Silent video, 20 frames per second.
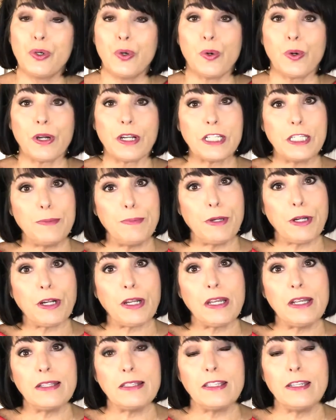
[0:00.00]
or
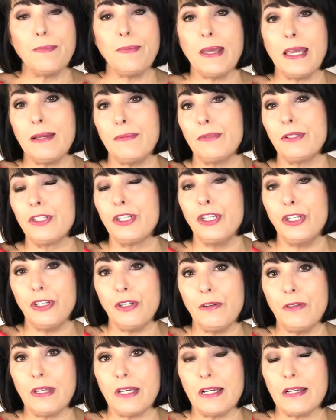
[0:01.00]
experience to be able to
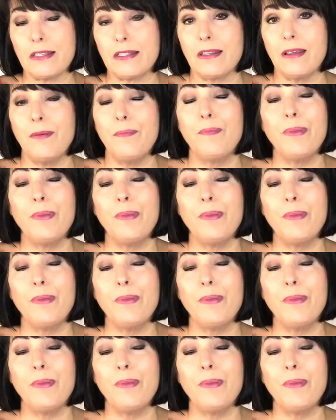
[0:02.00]
do this.